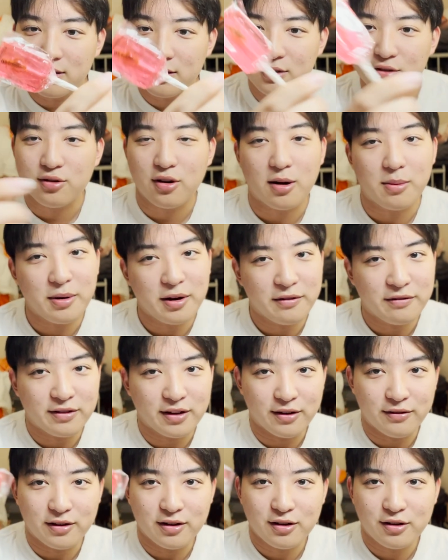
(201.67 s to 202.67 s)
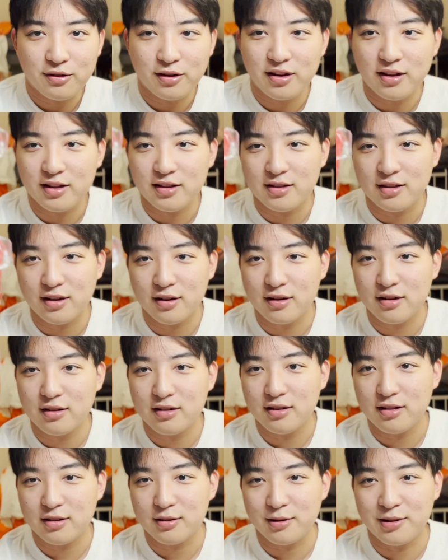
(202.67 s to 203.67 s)
strawberry flavor, cricket sucker
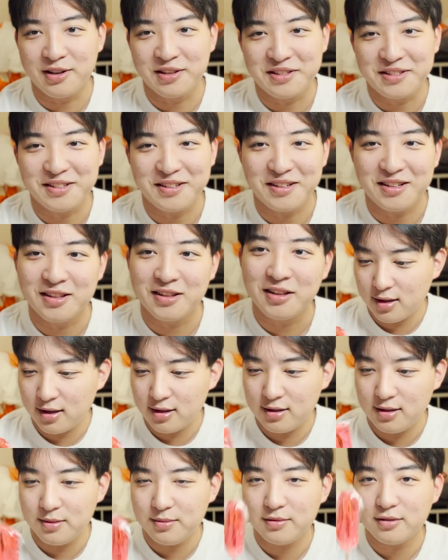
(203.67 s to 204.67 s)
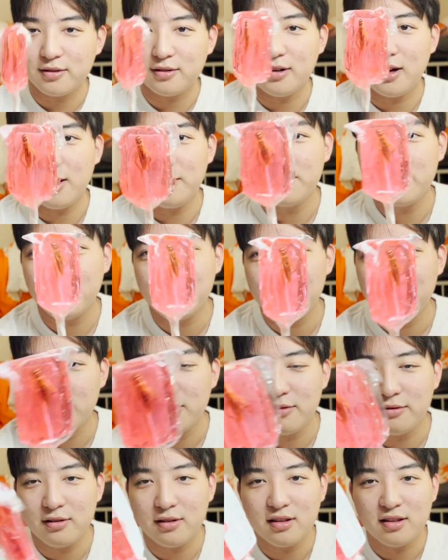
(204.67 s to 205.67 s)
is what it's called. It seems cool. I'm sure it
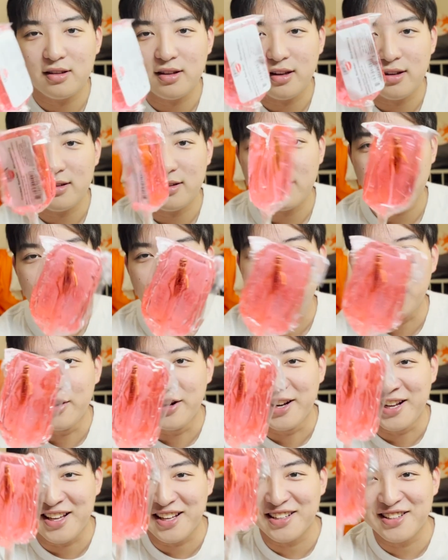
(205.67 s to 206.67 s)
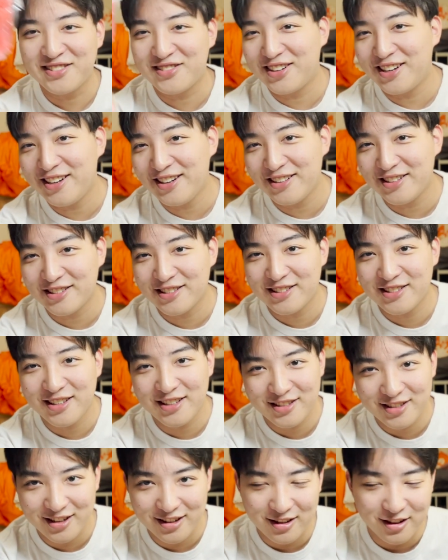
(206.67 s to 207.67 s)
won't really taste like crickets, right? It'll just
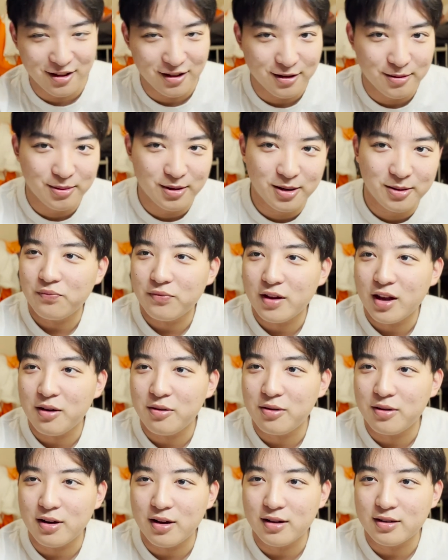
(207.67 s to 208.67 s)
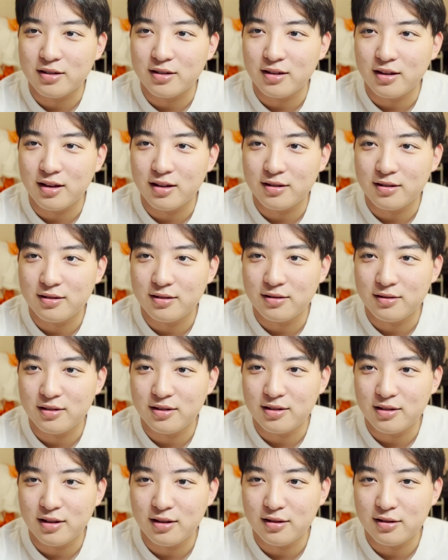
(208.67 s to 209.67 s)
taste like a lollipop. I won't actually get to the
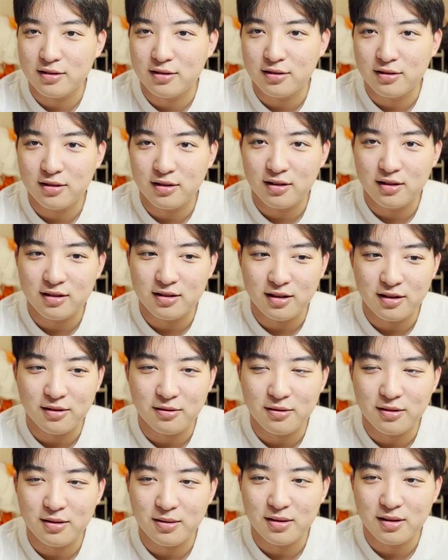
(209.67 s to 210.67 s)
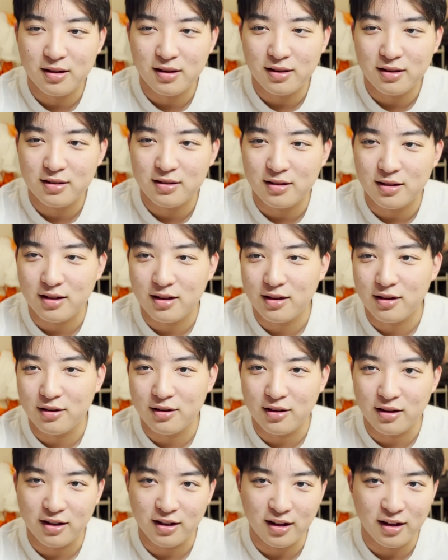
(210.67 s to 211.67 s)
center because I don't want to like sit here
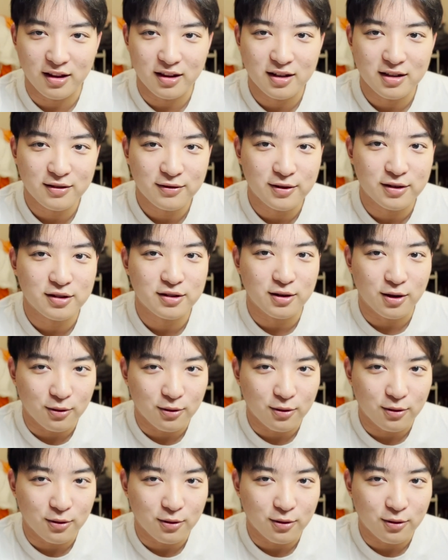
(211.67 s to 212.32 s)
licking this for so